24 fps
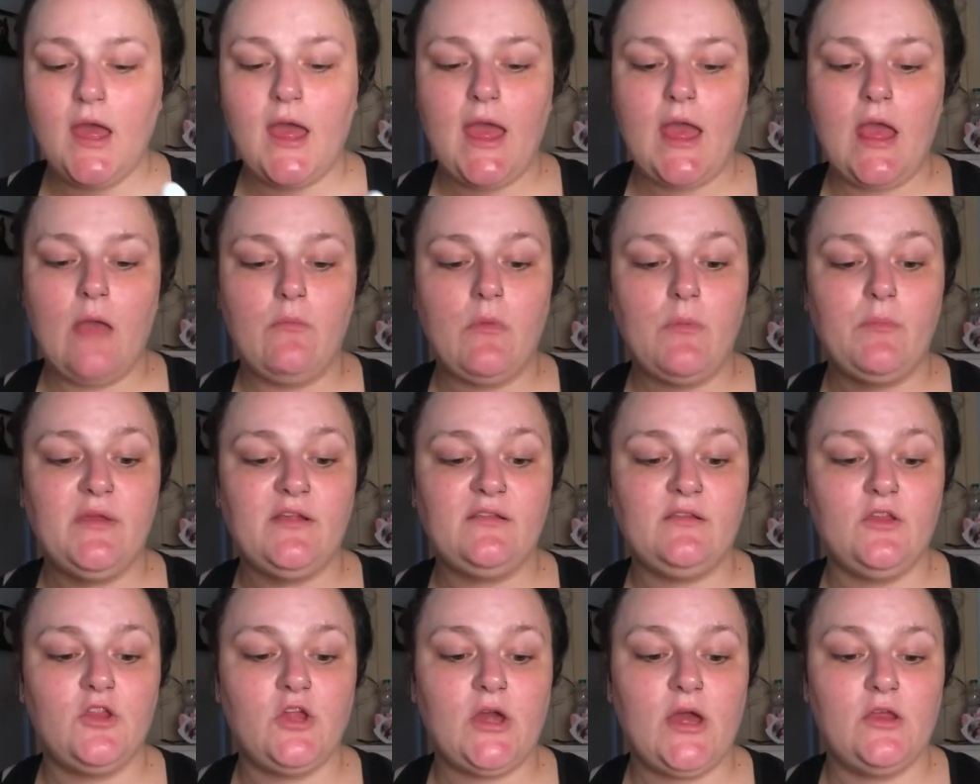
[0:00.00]
um, and
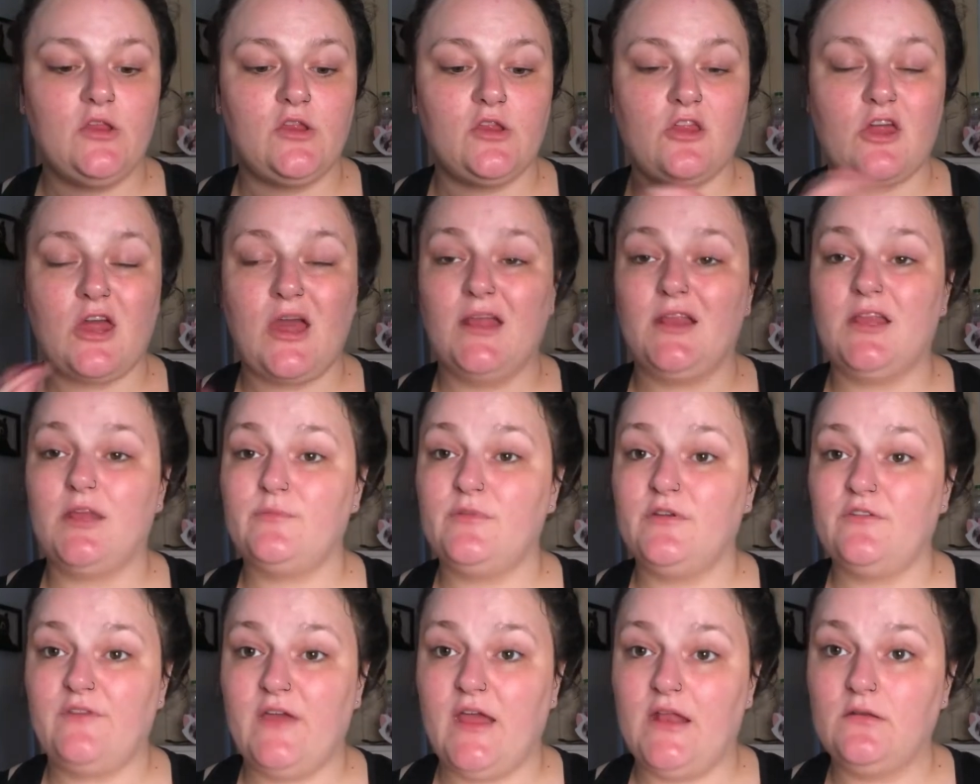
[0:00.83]
basically try, just trying to
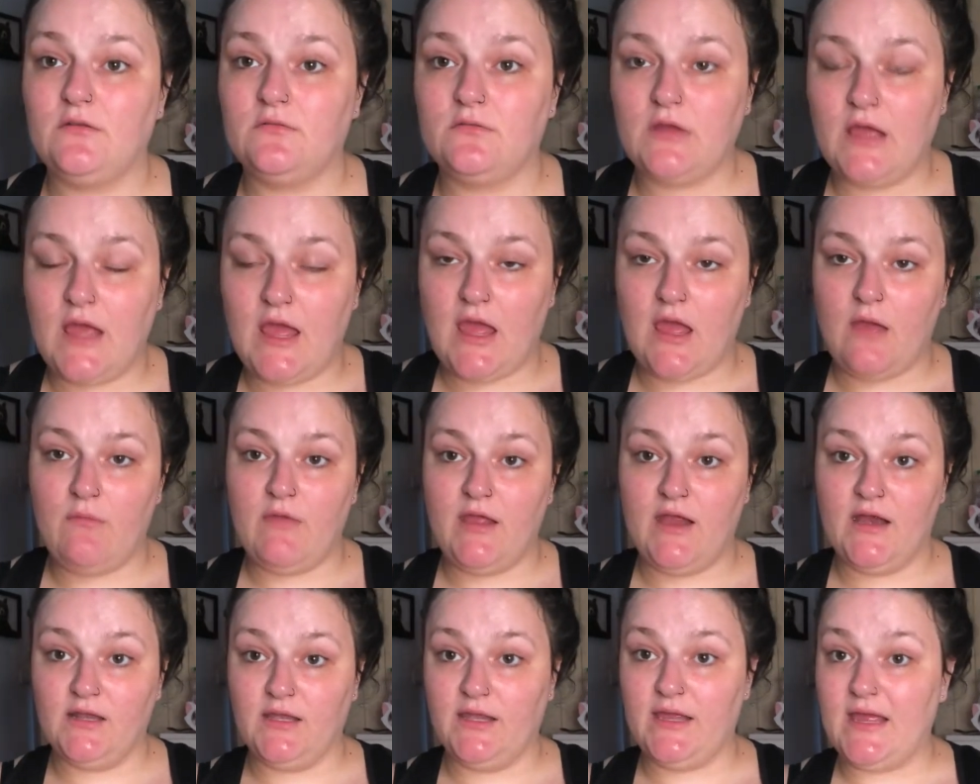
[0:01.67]
prevent um,
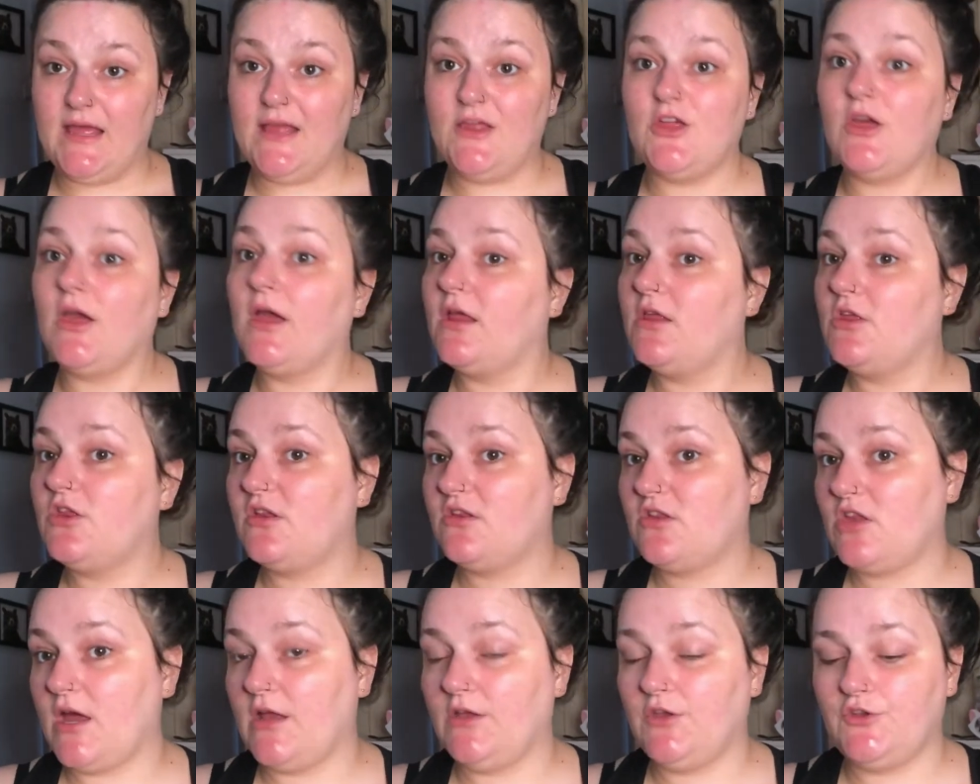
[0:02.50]
early ageing and
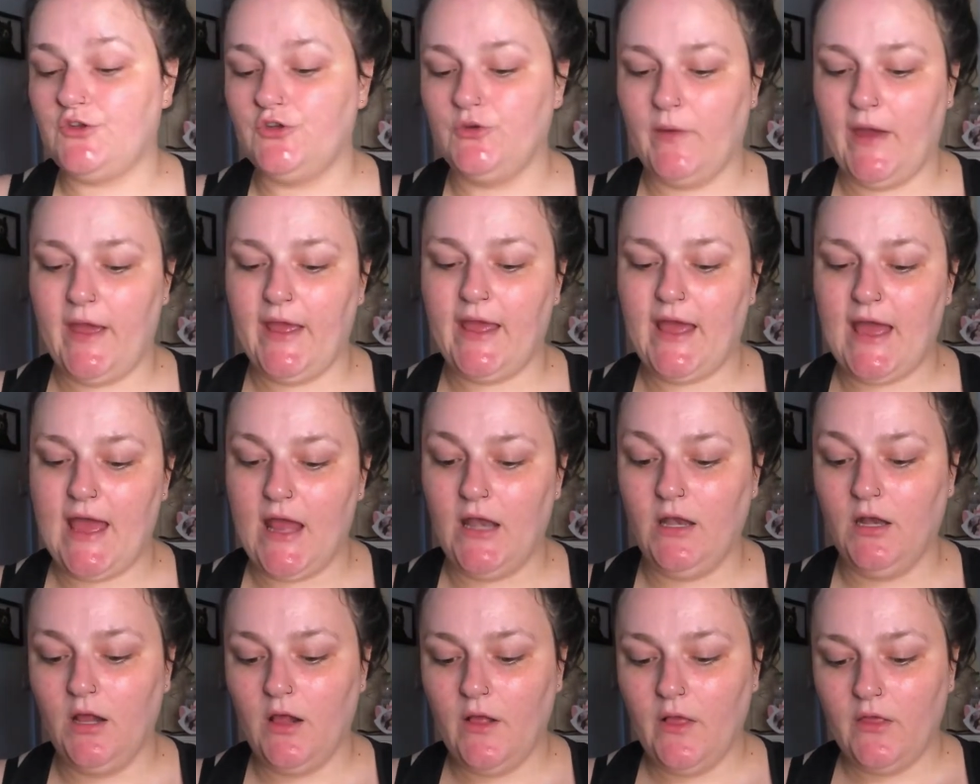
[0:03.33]
just trying to do what I
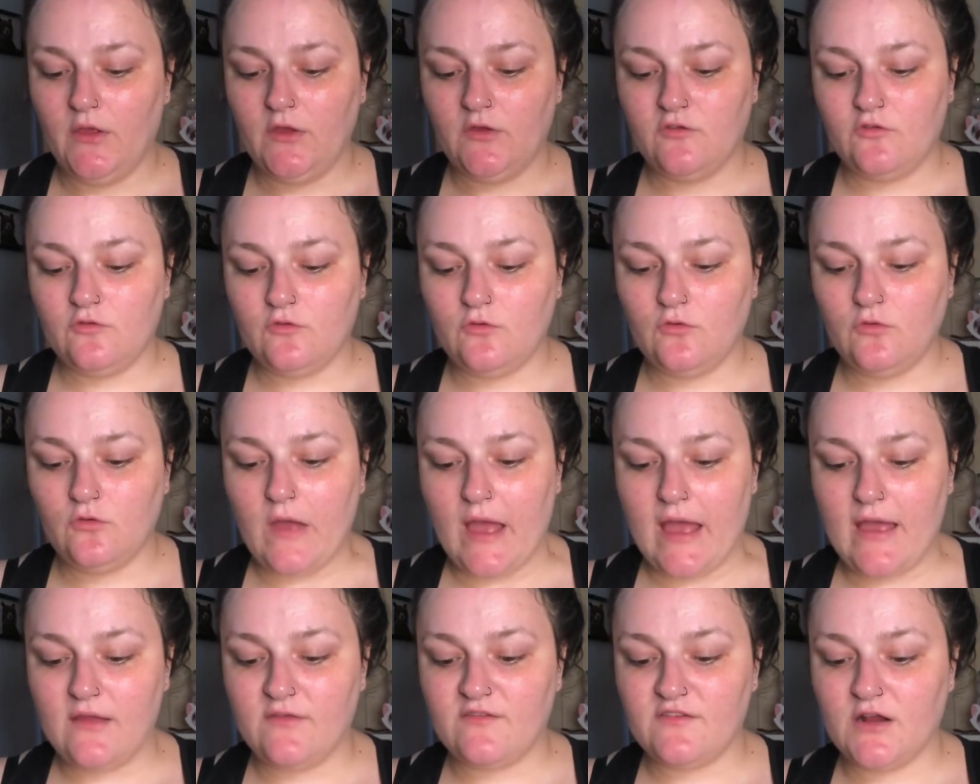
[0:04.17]
can. So
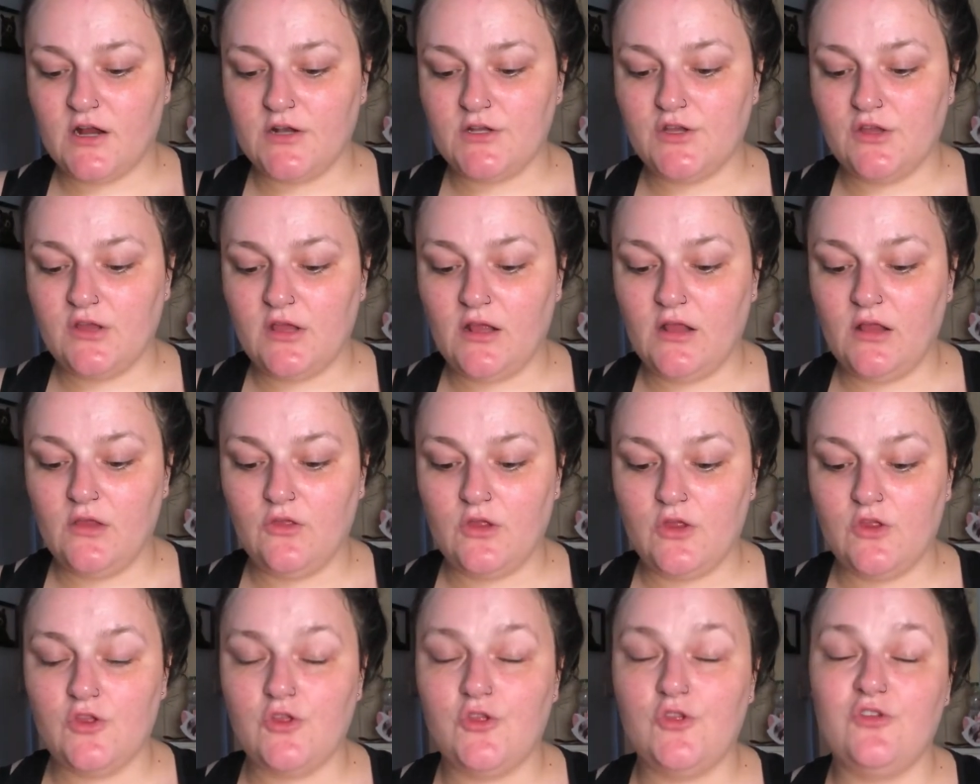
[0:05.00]
I started in
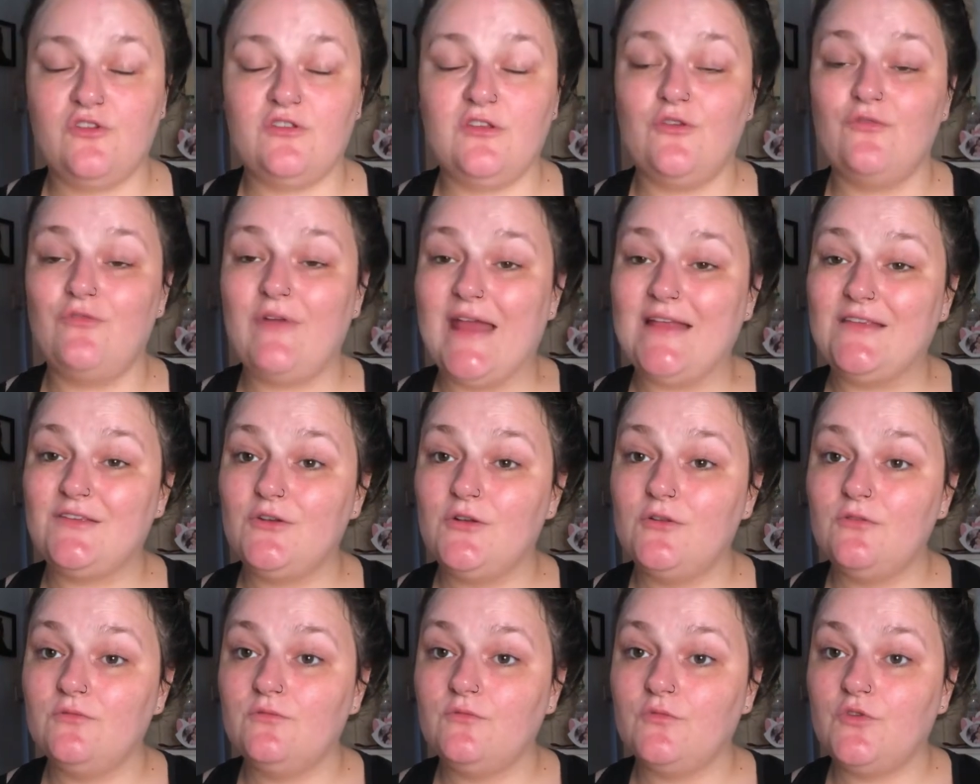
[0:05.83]
introducing a
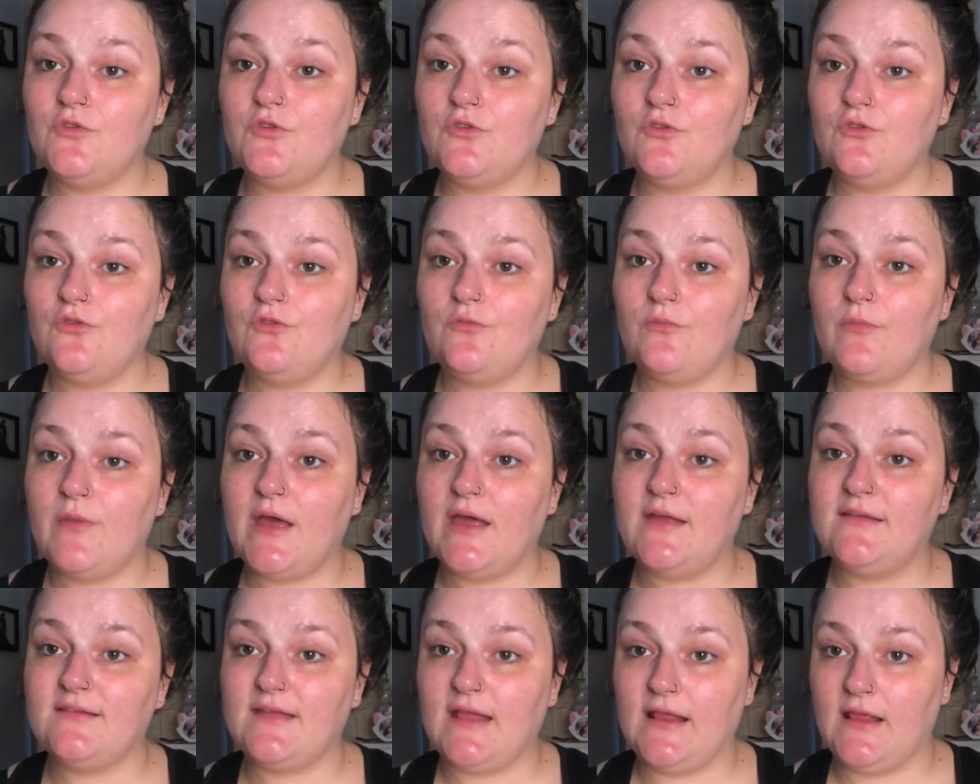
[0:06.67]
retinol to
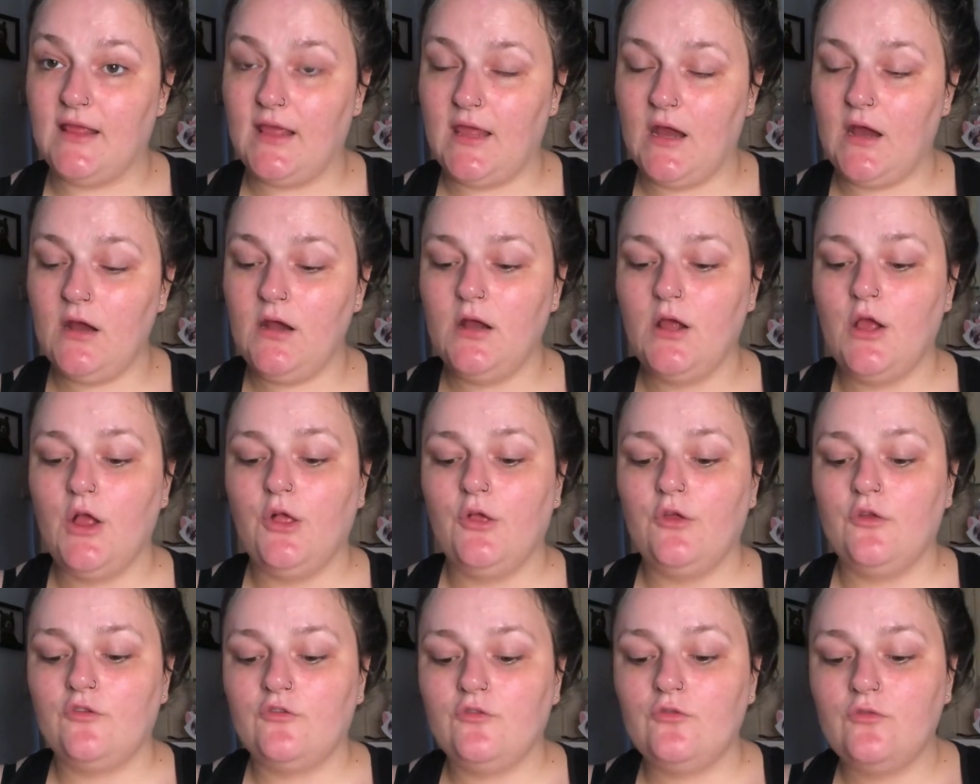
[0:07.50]
my skincare.
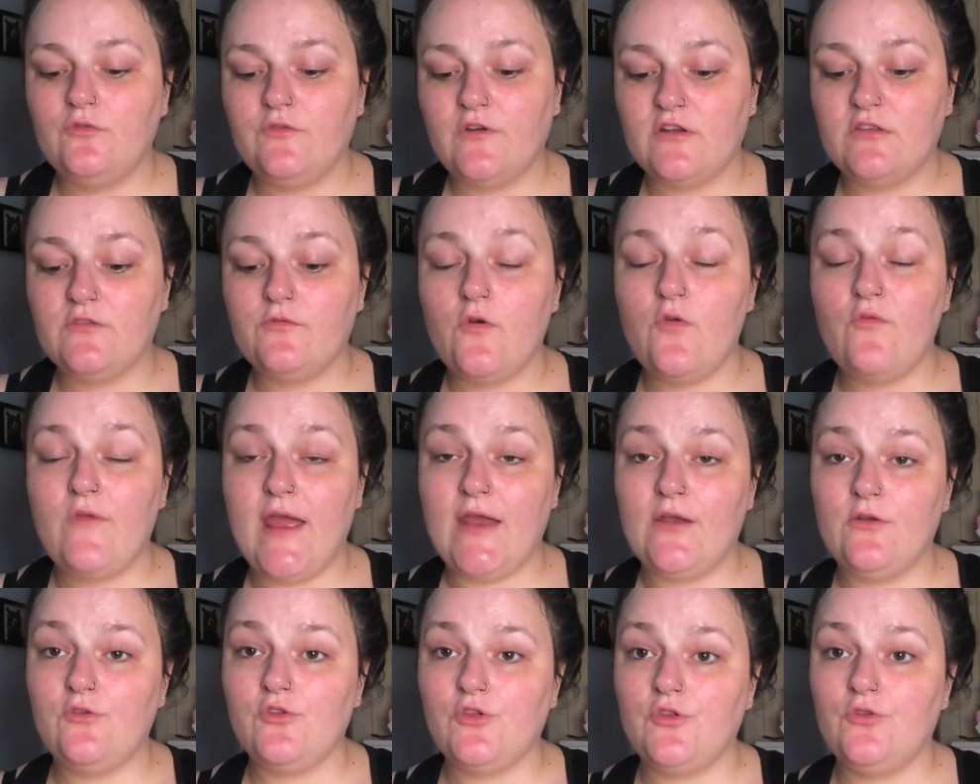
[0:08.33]
So first of all,
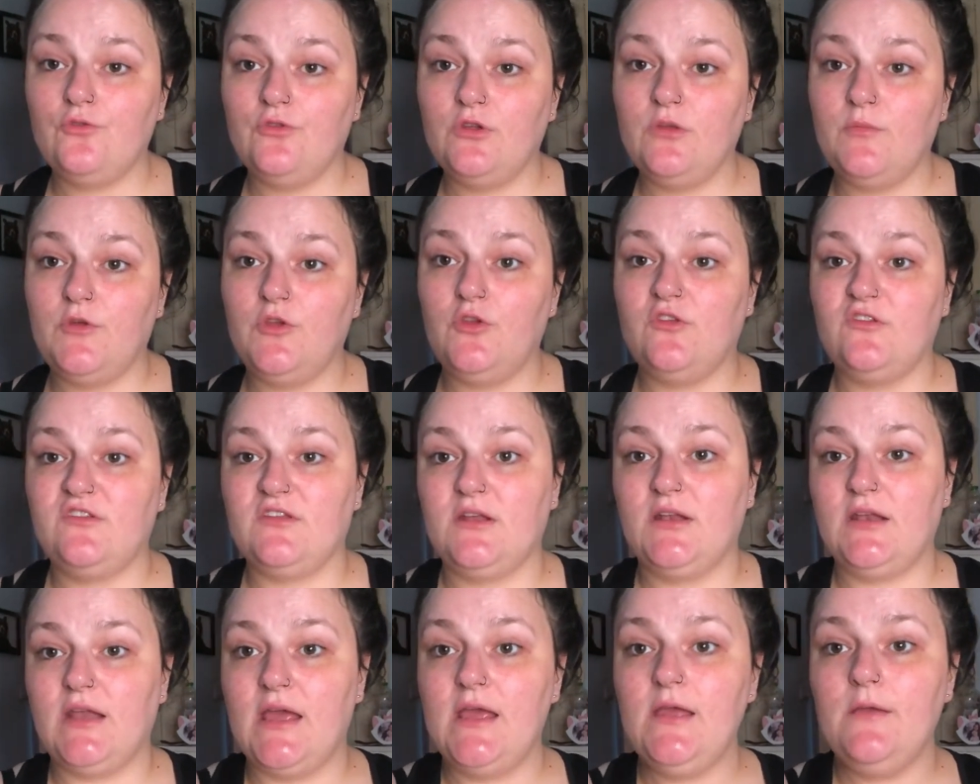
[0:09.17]
retinol should only be used
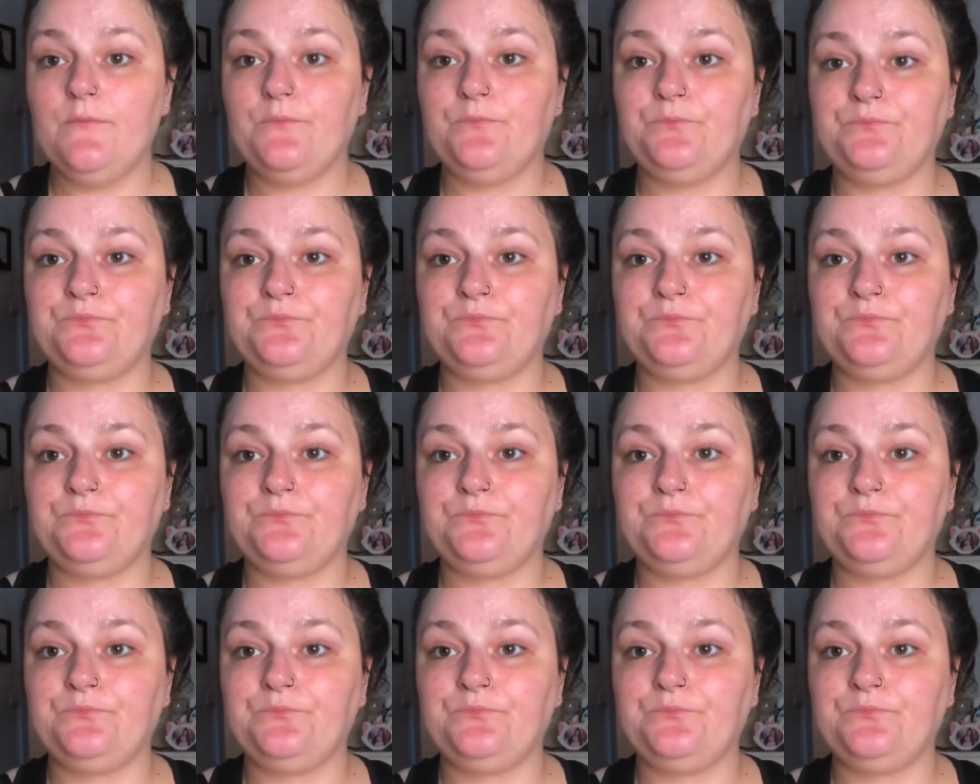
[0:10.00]
at night,